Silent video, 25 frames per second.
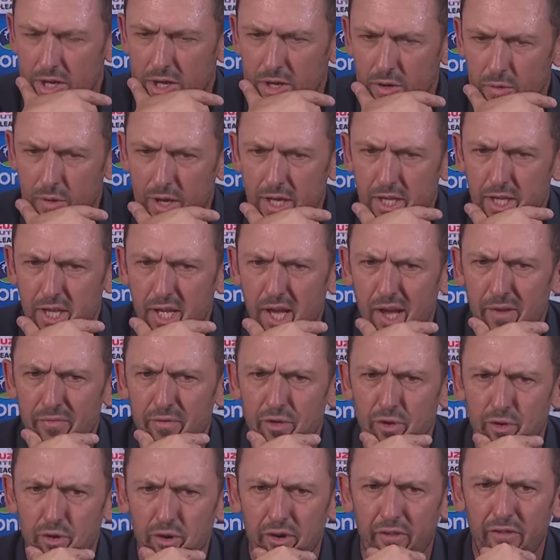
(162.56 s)
we had to come
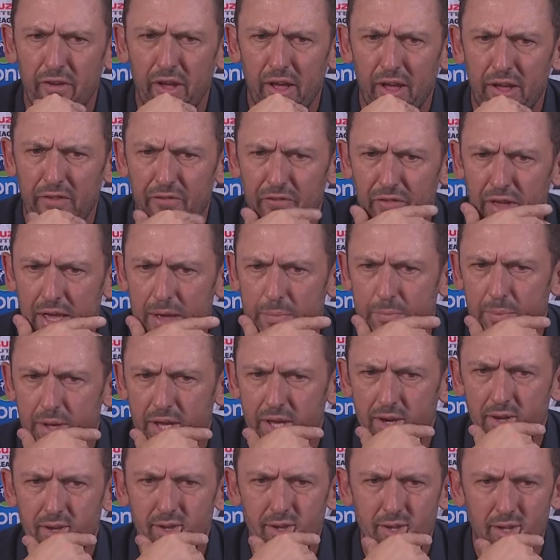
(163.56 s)
through a fair
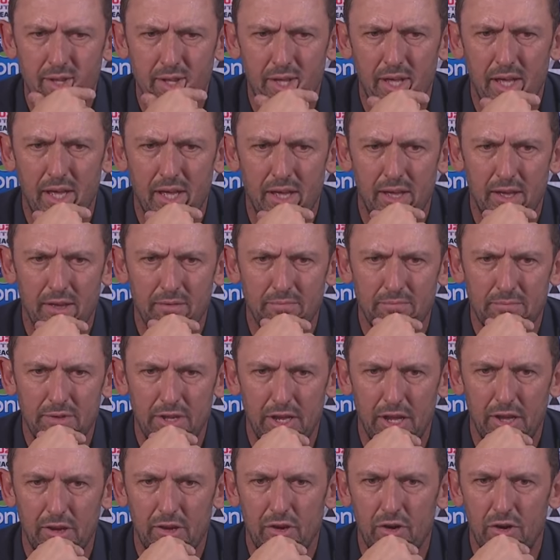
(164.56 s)
bit.
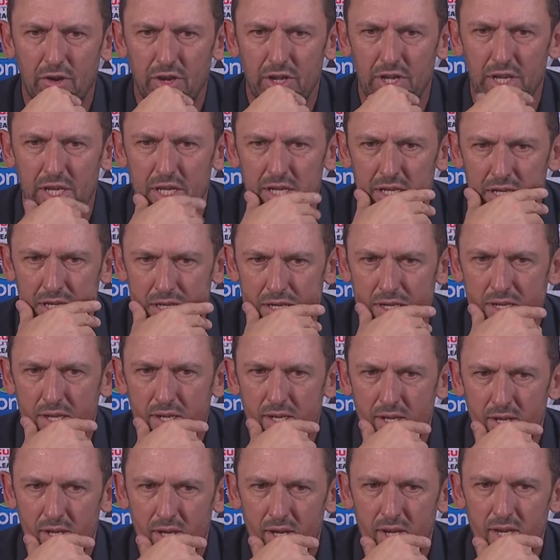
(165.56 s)
Connor
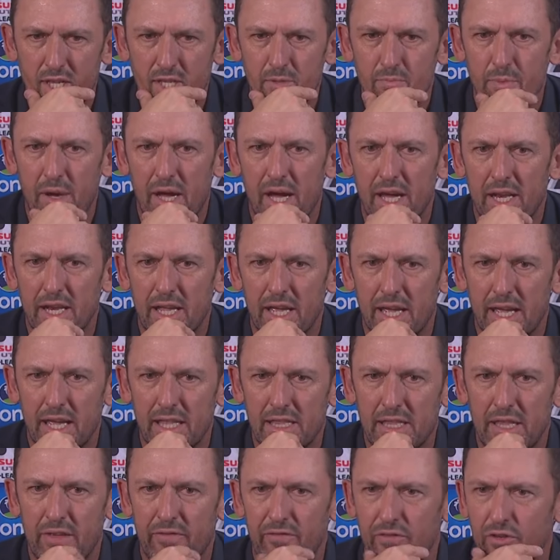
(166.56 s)
and his partner
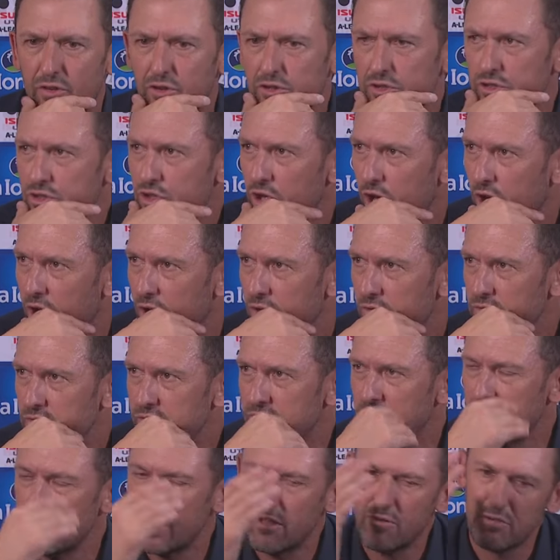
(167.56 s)
had their first child.
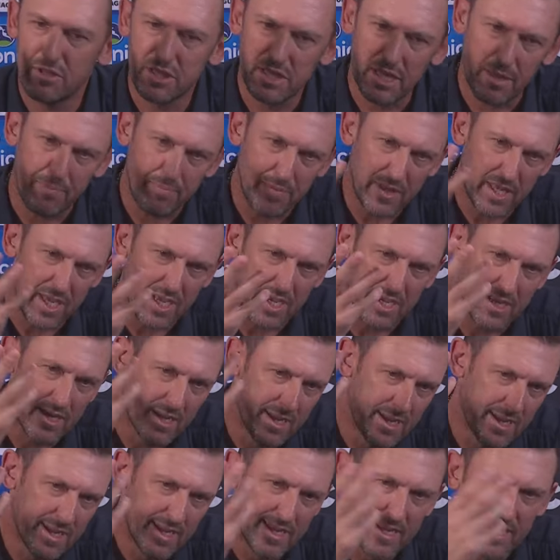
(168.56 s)
So there was something,
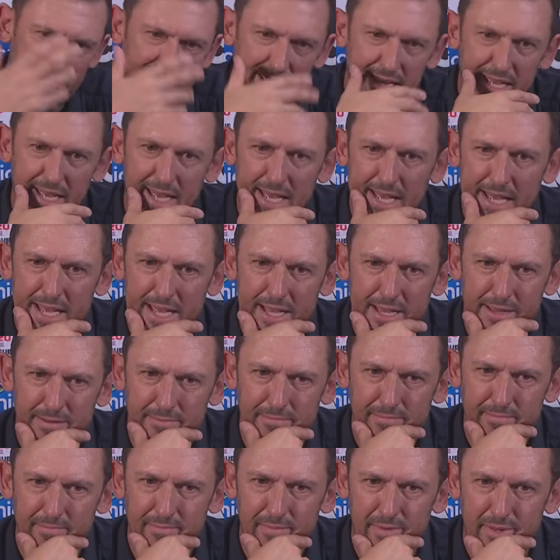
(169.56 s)

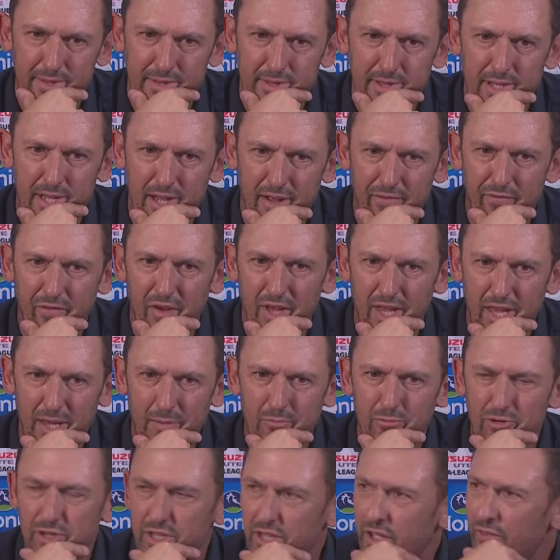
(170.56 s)
for him
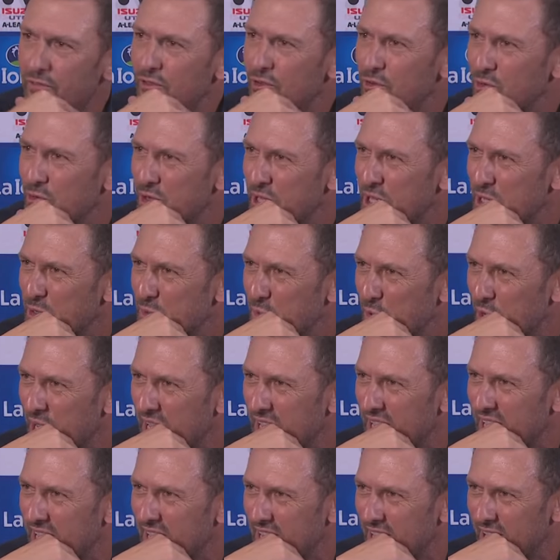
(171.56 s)
was difficult this
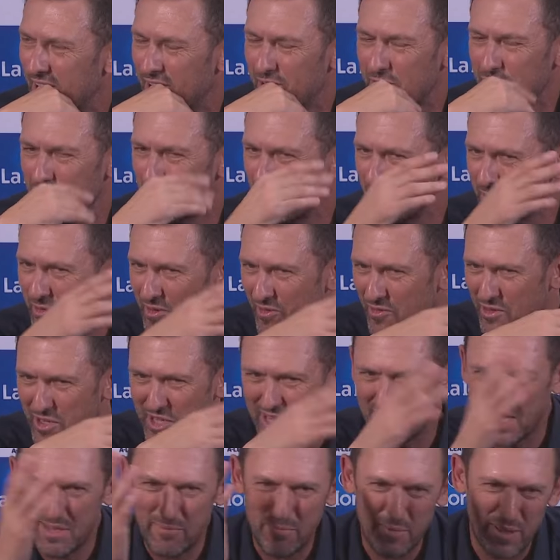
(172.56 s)
week, you know, in terms of
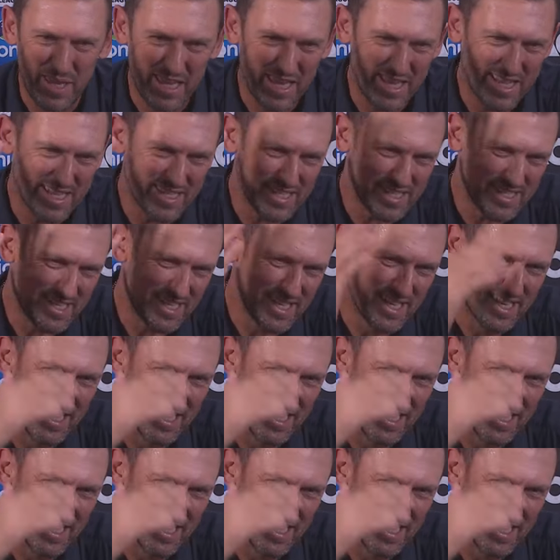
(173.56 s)
sleeping and